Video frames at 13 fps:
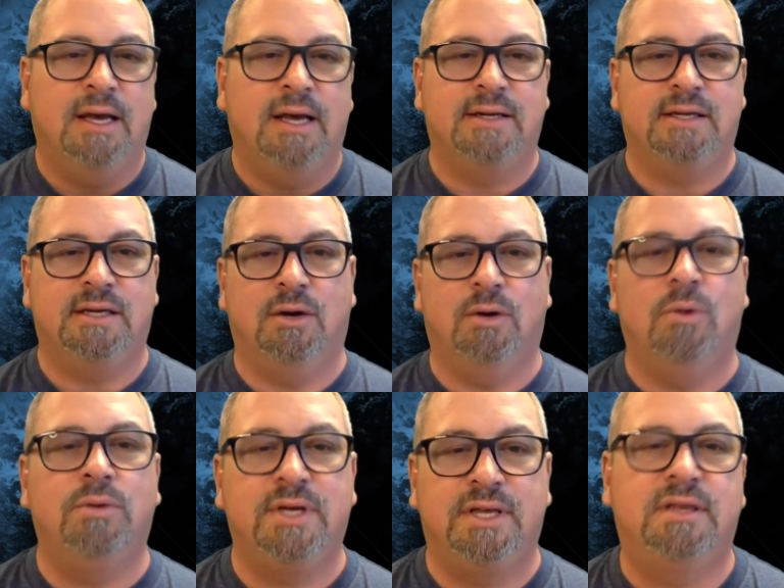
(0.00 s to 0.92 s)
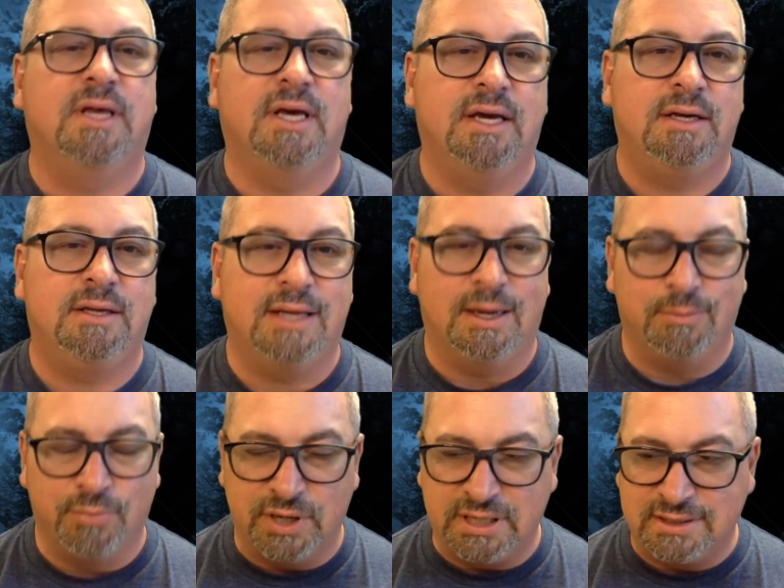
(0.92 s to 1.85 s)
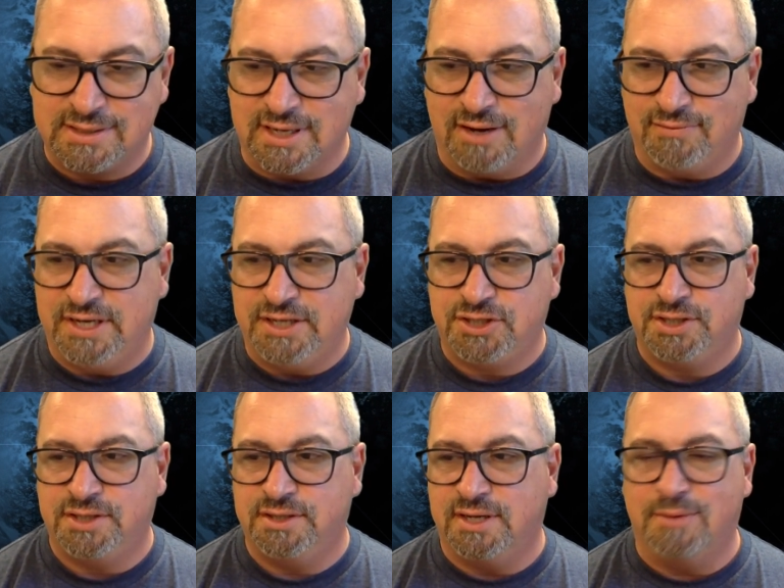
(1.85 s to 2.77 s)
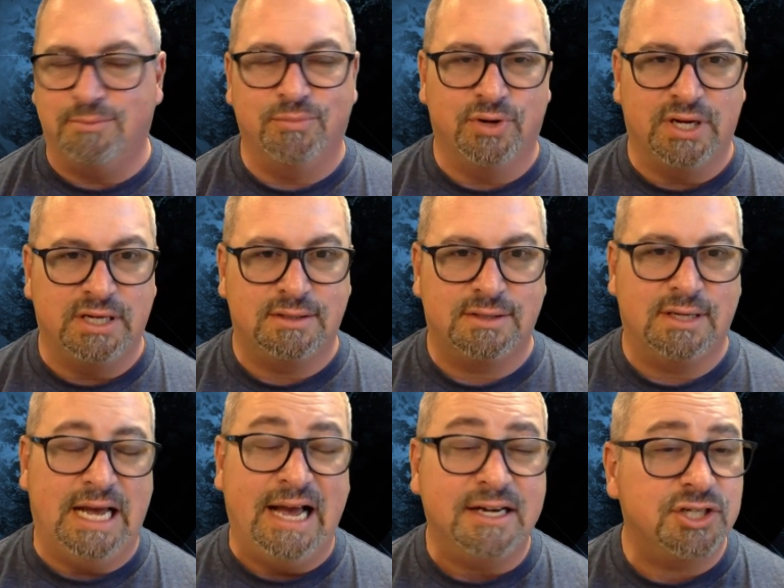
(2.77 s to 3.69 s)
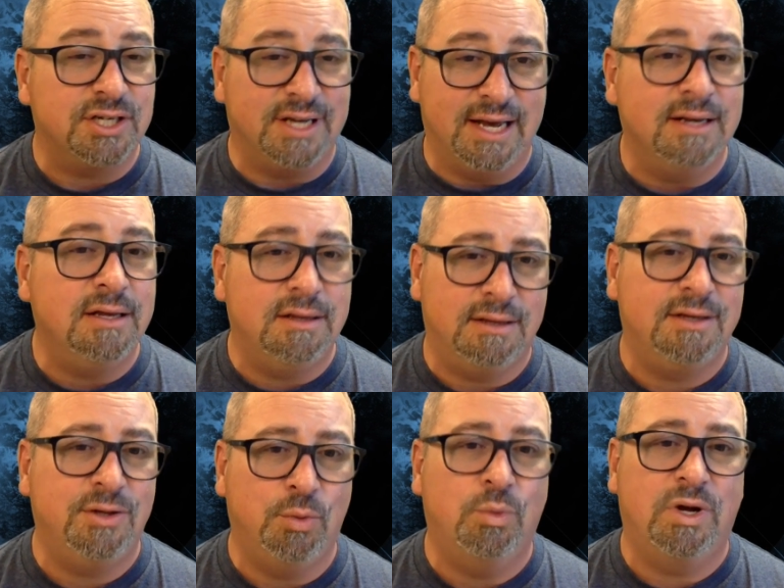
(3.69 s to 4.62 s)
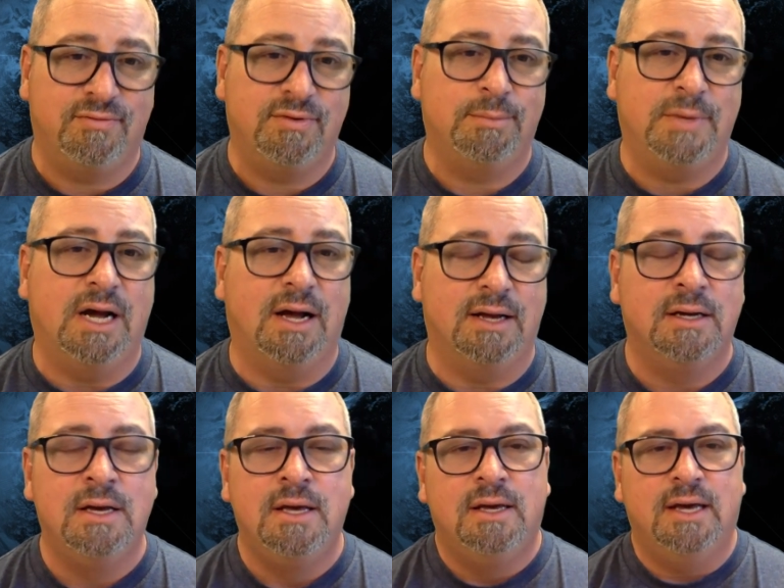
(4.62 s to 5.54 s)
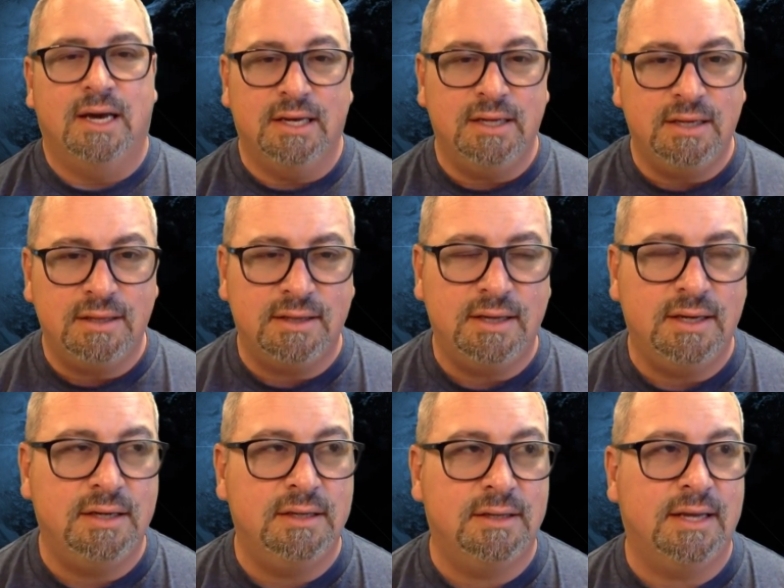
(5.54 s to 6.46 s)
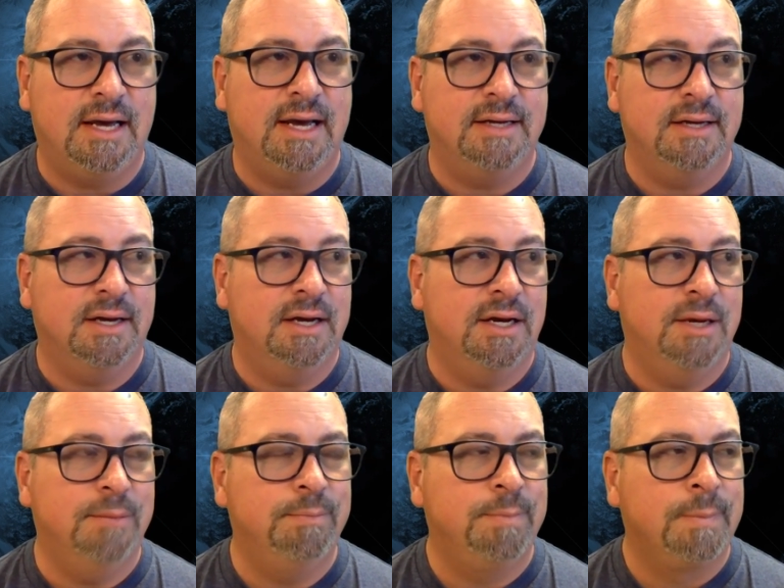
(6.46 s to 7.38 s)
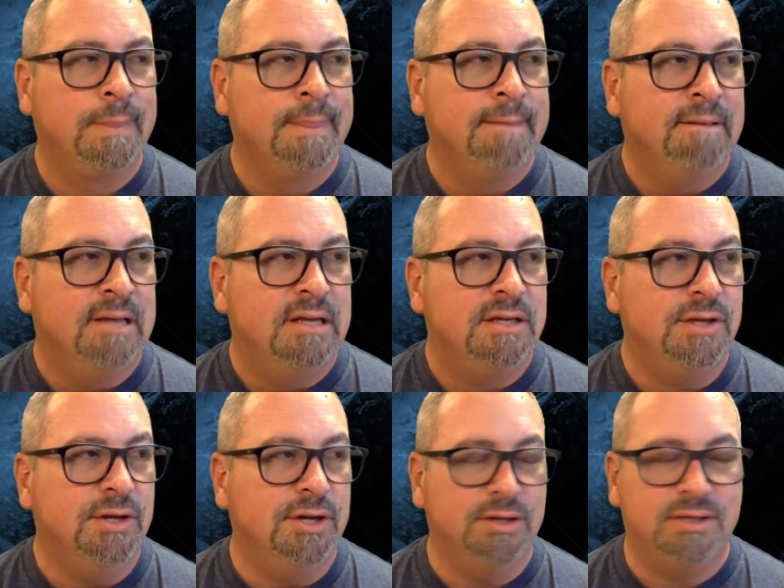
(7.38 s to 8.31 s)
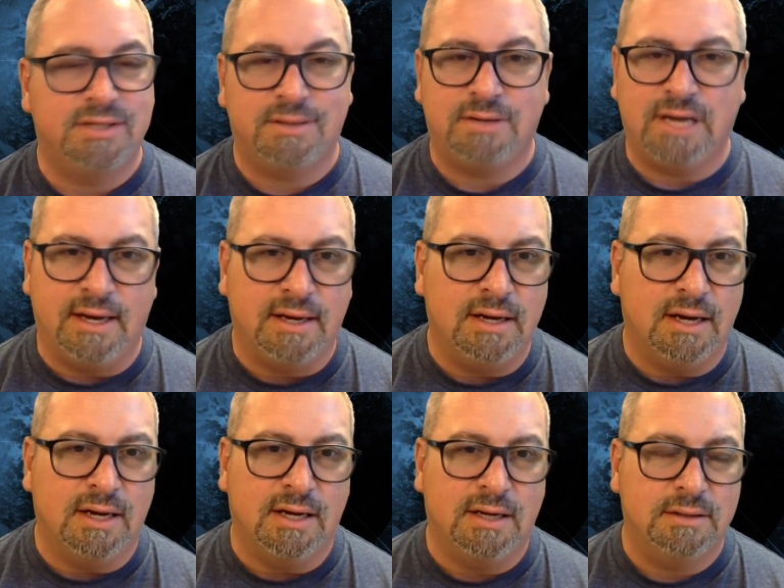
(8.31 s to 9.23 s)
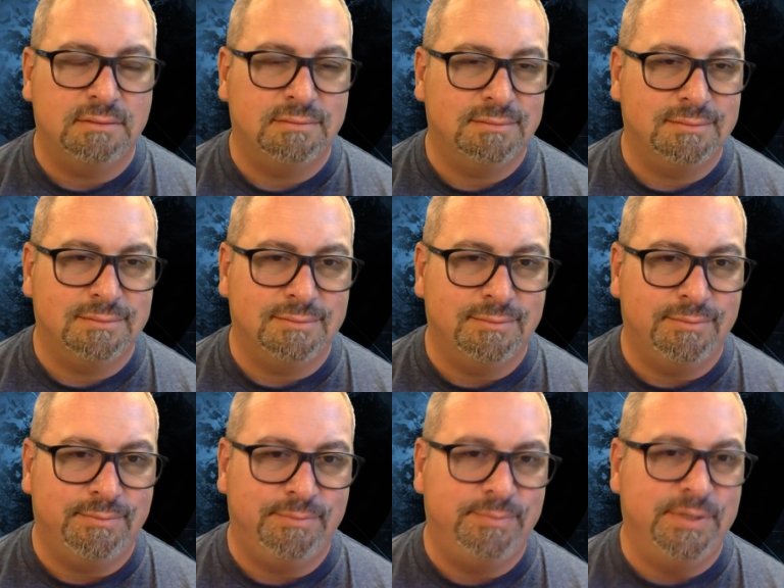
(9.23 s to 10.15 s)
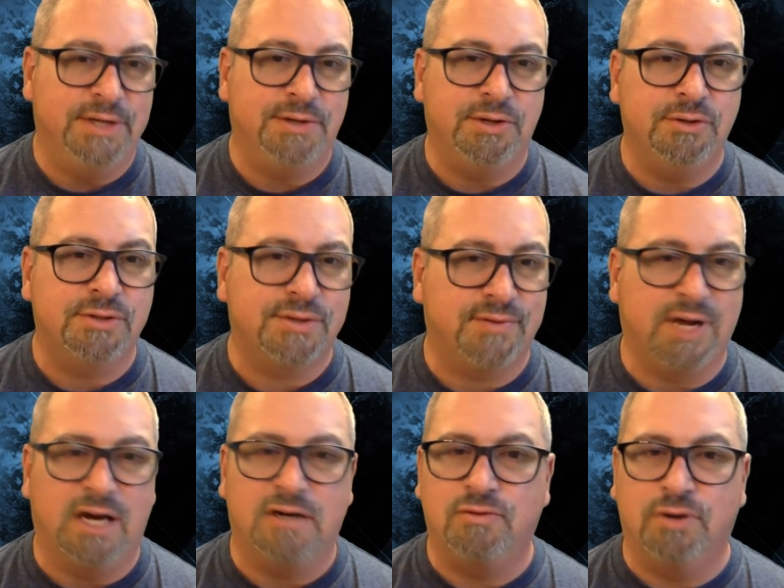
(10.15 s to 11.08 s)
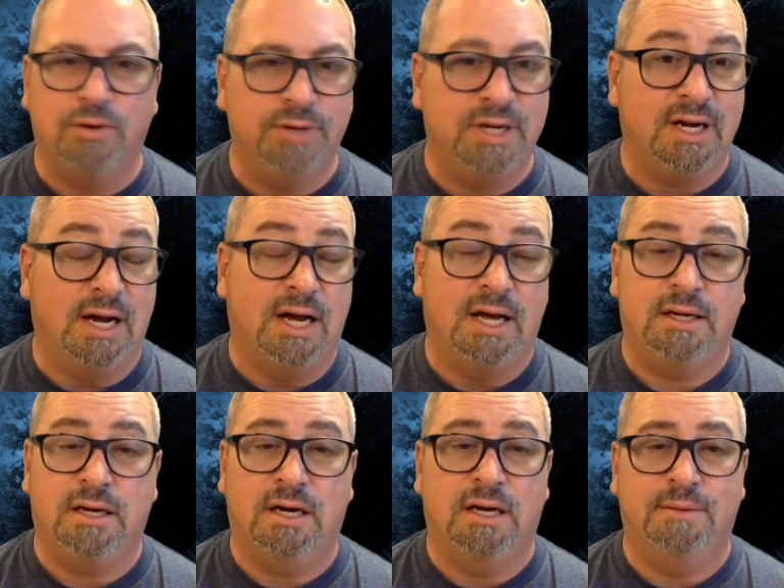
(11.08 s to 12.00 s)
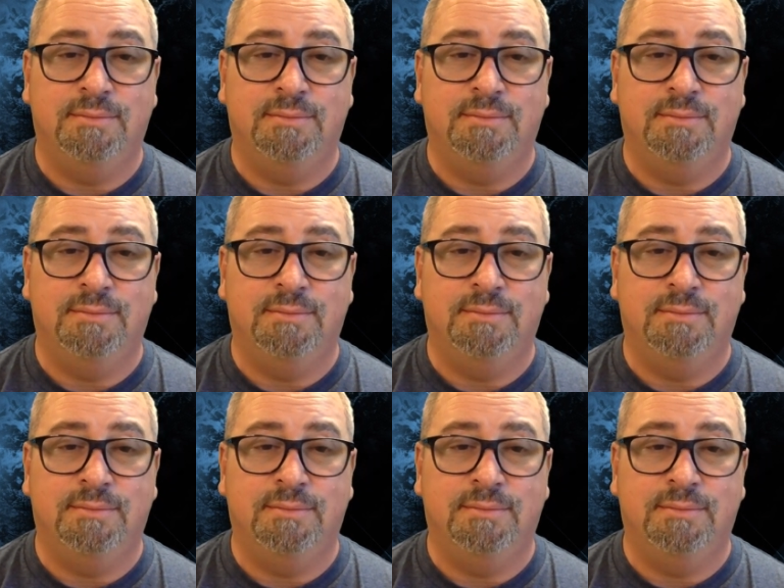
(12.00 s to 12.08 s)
And the only thing that brings salvation, that brings actually anything you want from God, anything that, you know, you say, okay, being used of God, grown in God,